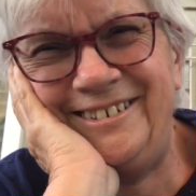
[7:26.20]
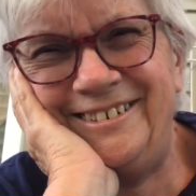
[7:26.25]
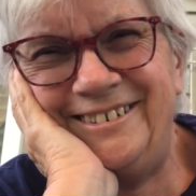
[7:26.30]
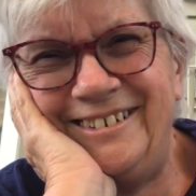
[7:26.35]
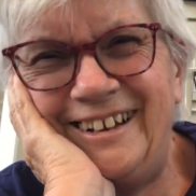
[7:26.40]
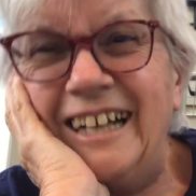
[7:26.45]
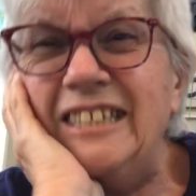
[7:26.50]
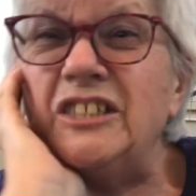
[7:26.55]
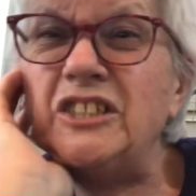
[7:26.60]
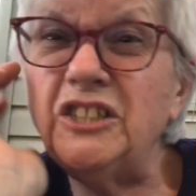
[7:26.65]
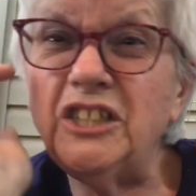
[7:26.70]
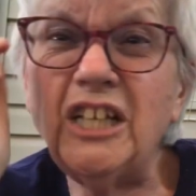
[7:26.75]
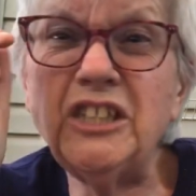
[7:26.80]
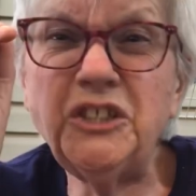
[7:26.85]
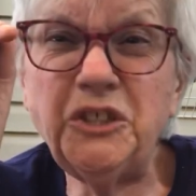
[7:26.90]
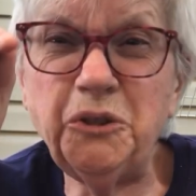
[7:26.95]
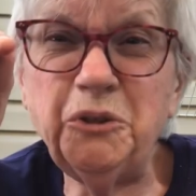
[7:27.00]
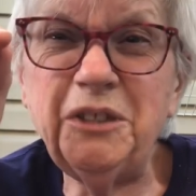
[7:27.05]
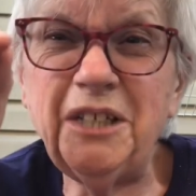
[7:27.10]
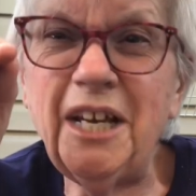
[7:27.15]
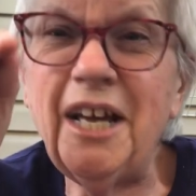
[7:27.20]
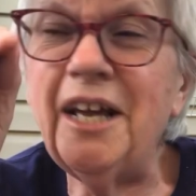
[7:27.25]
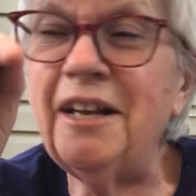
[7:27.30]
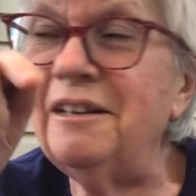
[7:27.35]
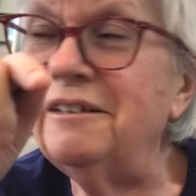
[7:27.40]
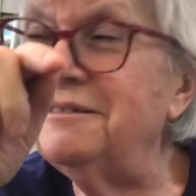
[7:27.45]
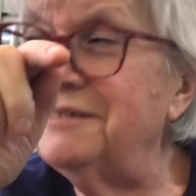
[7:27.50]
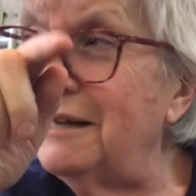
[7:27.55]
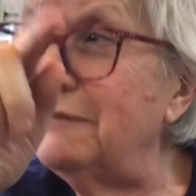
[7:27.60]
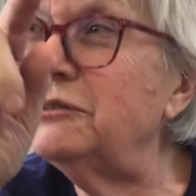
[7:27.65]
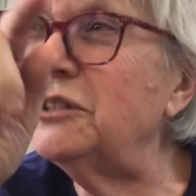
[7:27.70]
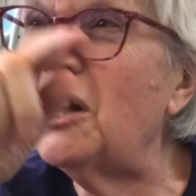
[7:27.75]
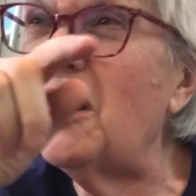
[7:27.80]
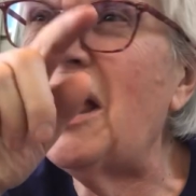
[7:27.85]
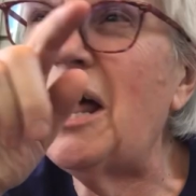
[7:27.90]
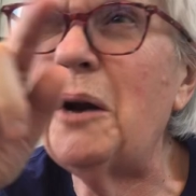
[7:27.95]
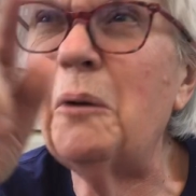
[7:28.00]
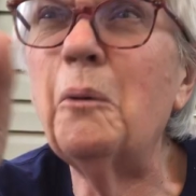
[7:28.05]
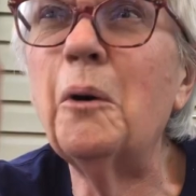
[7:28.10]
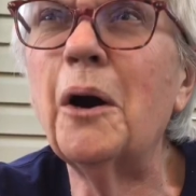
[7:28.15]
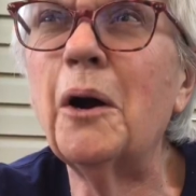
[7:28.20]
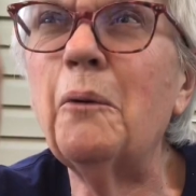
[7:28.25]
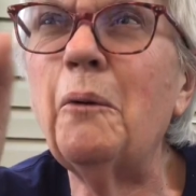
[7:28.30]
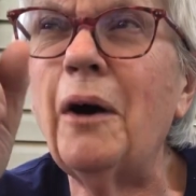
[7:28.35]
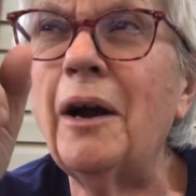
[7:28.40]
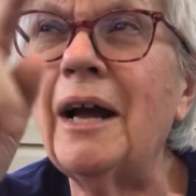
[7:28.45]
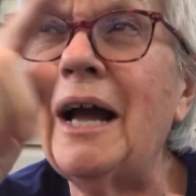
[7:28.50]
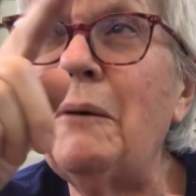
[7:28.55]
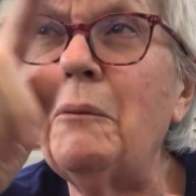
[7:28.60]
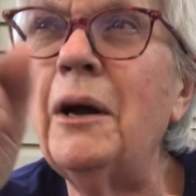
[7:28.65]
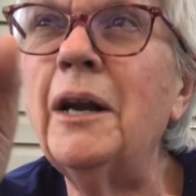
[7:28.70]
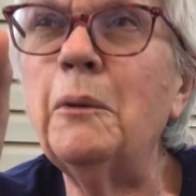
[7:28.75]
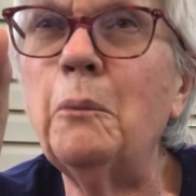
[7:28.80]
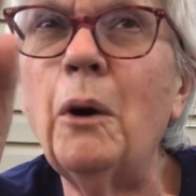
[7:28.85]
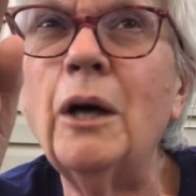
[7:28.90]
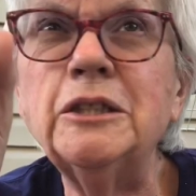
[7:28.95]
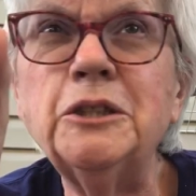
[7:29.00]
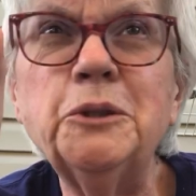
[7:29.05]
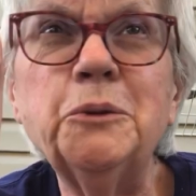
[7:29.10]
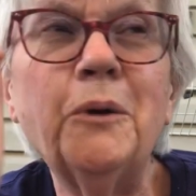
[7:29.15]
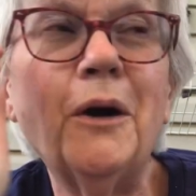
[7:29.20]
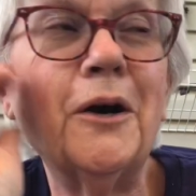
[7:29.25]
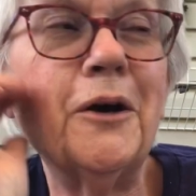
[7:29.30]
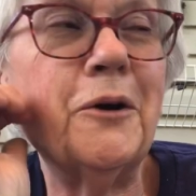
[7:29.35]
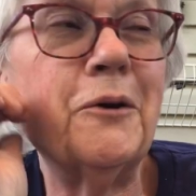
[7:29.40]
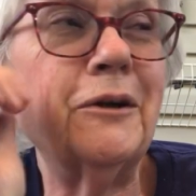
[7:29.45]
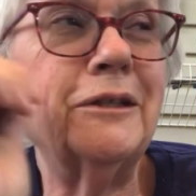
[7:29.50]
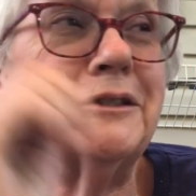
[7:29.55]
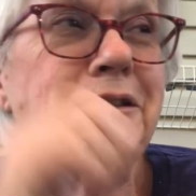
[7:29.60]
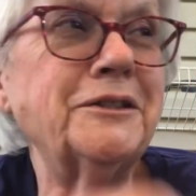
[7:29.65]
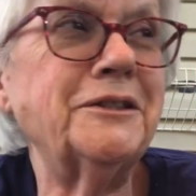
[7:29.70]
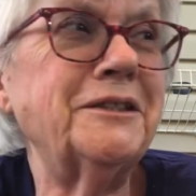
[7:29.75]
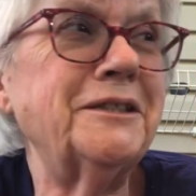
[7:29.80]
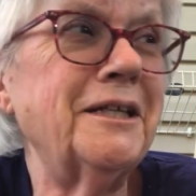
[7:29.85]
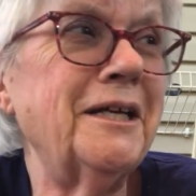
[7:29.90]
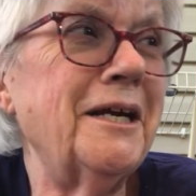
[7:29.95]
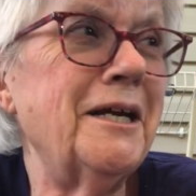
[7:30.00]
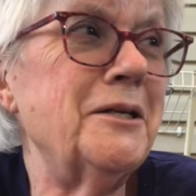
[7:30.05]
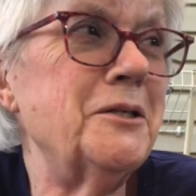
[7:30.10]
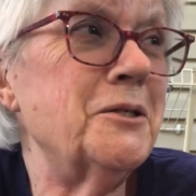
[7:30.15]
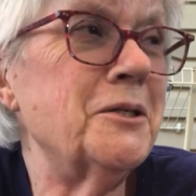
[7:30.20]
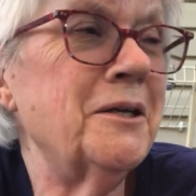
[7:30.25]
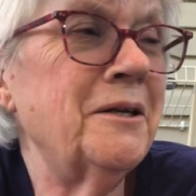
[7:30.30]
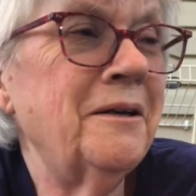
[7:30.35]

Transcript: I said, yes, you did. It was a lot of work, Warren. I wanted to watch you walk across the stage.